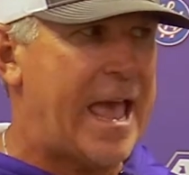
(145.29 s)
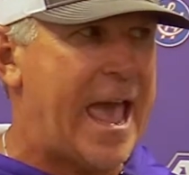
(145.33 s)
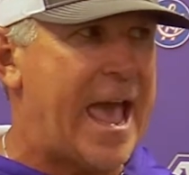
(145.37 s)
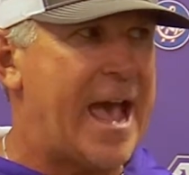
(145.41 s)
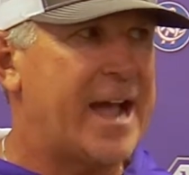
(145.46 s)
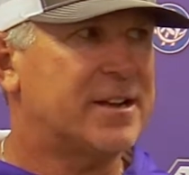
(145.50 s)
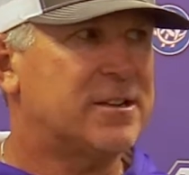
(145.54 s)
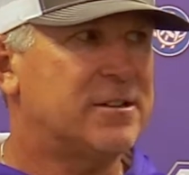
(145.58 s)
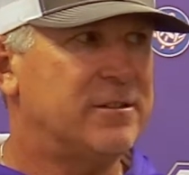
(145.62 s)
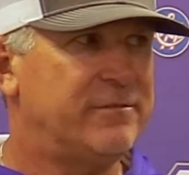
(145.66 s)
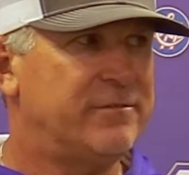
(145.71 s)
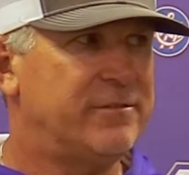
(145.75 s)

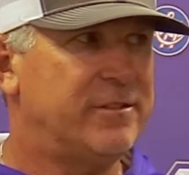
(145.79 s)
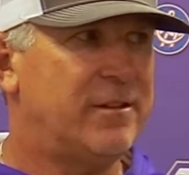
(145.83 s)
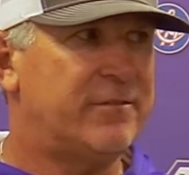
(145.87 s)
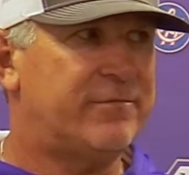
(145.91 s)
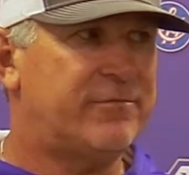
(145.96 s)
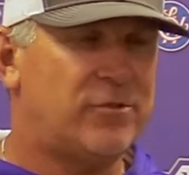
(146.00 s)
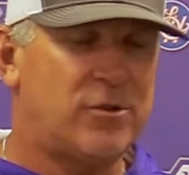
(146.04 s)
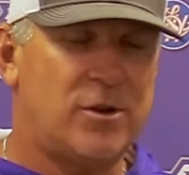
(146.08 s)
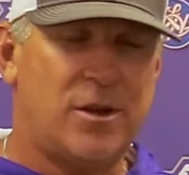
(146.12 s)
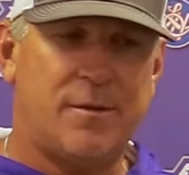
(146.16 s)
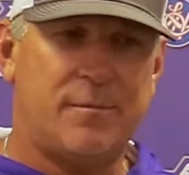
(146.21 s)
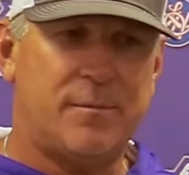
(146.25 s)
active up
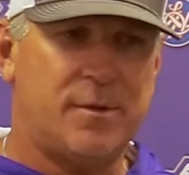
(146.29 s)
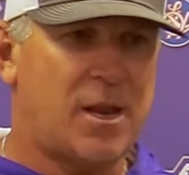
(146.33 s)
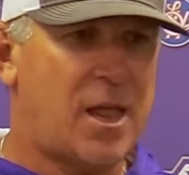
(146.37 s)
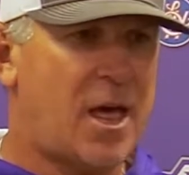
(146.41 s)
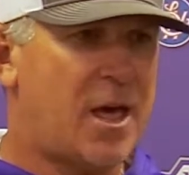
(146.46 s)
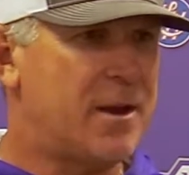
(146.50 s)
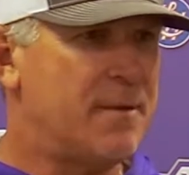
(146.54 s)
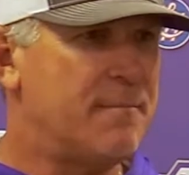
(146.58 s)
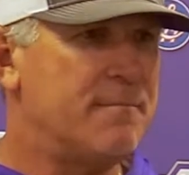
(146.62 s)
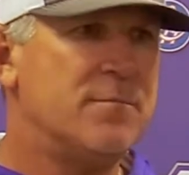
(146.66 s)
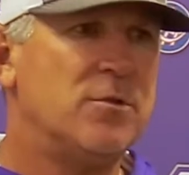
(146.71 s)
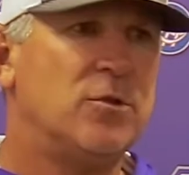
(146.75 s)
front, a
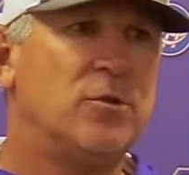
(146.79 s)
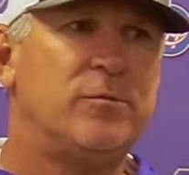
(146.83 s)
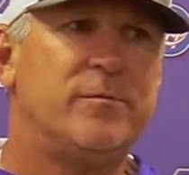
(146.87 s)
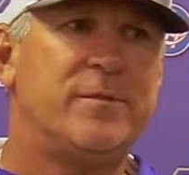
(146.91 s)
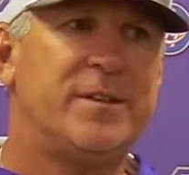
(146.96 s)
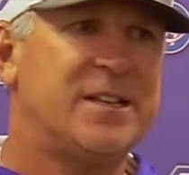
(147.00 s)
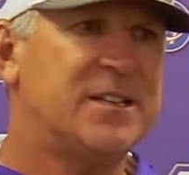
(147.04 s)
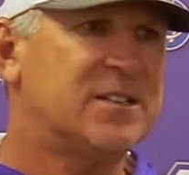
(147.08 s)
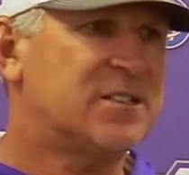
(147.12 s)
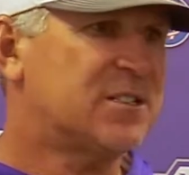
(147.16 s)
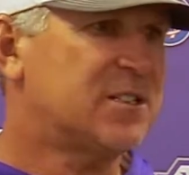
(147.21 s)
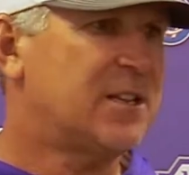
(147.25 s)
lot of
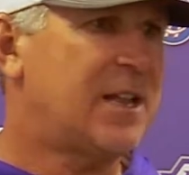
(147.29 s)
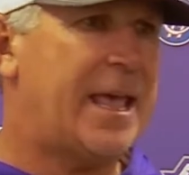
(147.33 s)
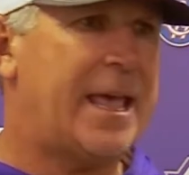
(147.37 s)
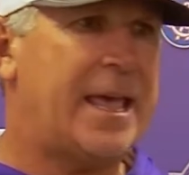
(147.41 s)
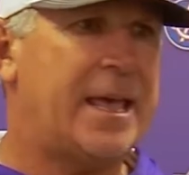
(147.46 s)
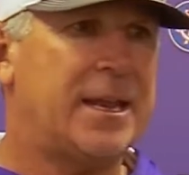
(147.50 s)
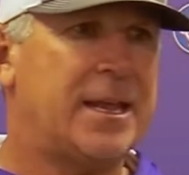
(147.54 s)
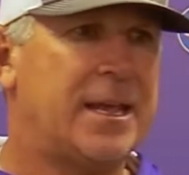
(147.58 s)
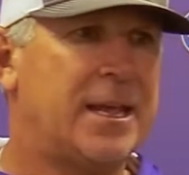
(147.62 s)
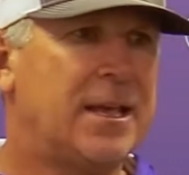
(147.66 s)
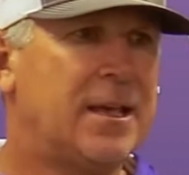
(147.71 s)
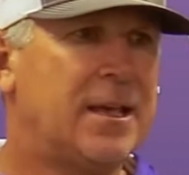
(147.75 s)
moving,
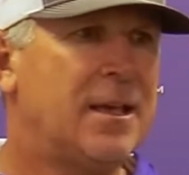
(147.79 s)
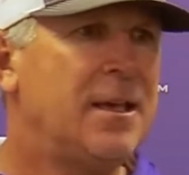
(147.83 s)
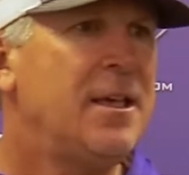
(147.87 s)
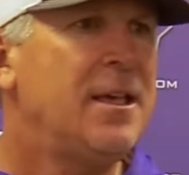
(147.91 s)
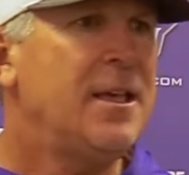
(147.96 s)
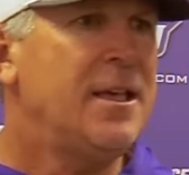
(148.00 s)
slanting.